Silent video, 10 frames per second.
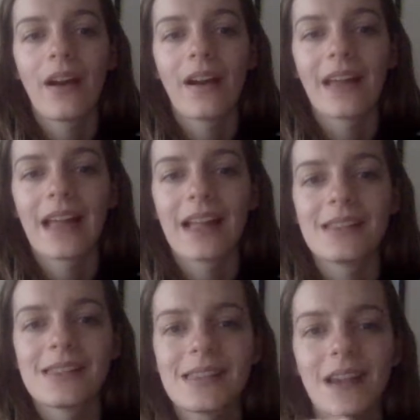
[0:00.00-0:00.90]

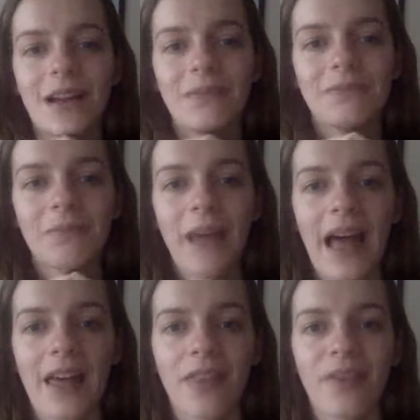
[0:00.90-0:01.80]
against
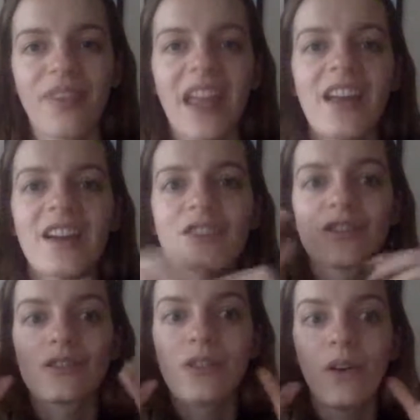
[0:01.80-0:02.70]
Beth, they are
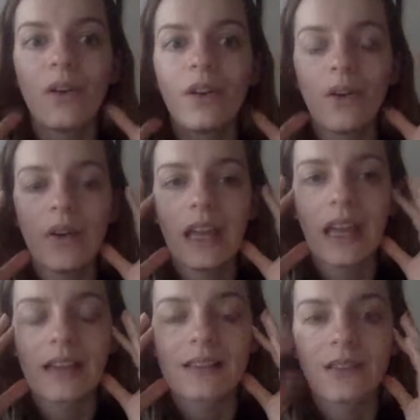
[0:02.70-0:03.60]
so
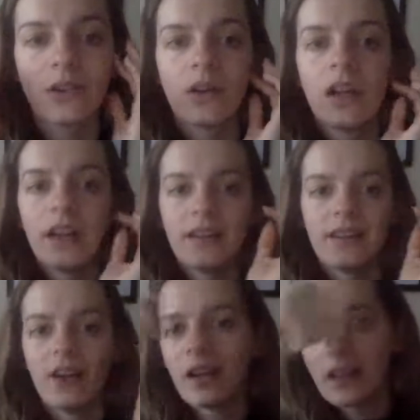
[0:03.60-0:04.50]
annoying. So the
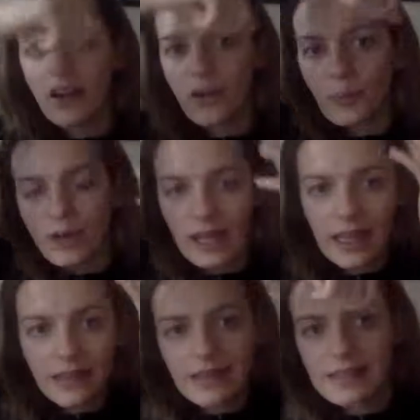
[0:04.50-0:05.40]
earlier
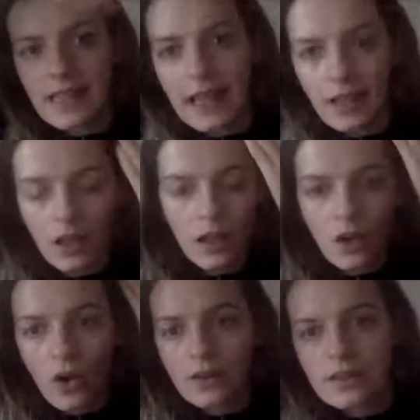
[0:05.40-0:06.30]
opponent is like
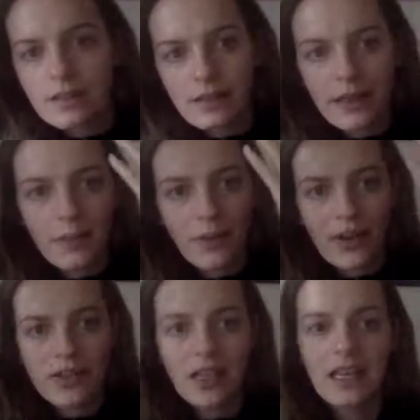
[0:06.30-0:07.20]
constantly
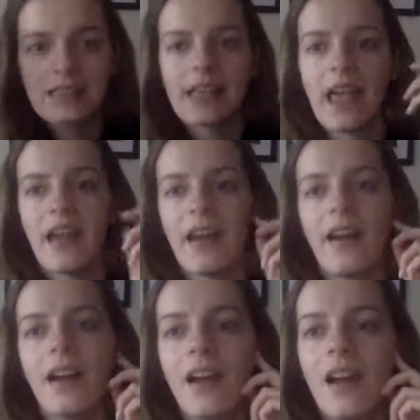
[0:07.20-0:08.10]
brushing his hair,
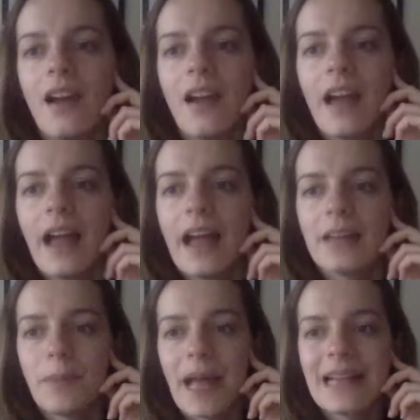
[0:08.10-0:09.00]
and
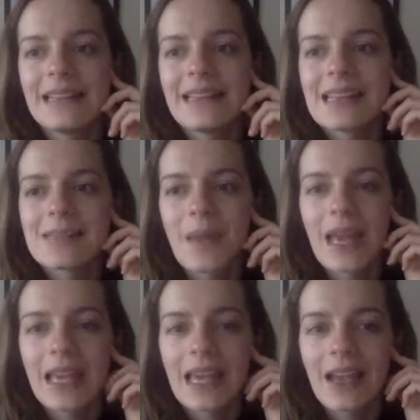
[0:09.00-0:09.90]
Baltic is
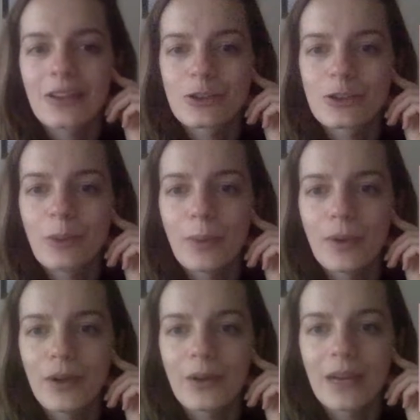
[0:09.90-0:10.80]
making super
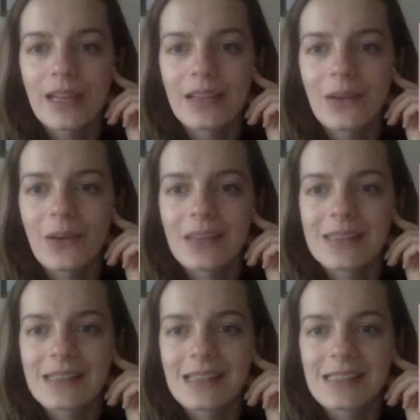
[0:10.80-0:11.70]
annoying
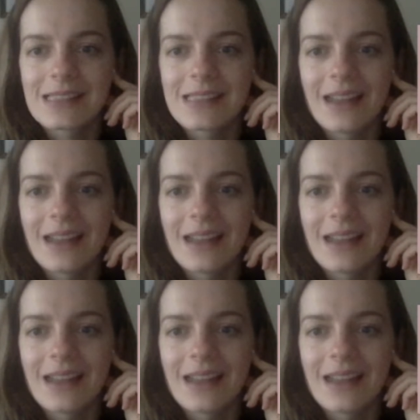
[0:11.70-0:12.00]
noises.